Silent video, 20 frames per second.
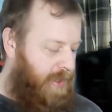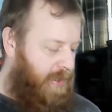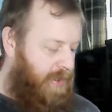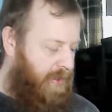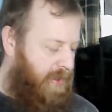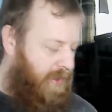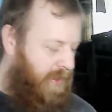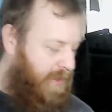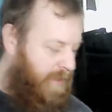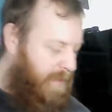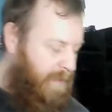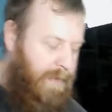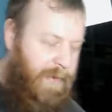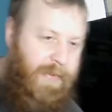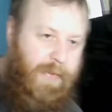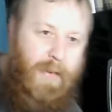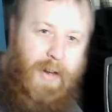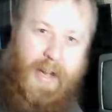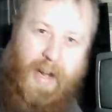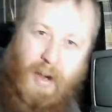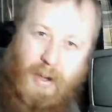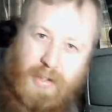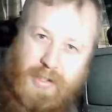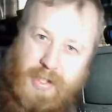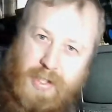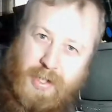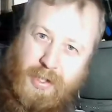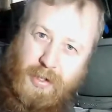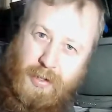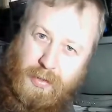So before I get
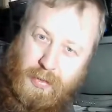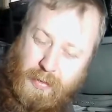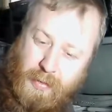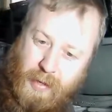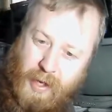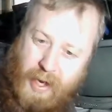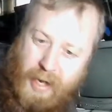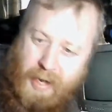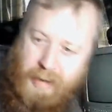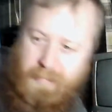on to who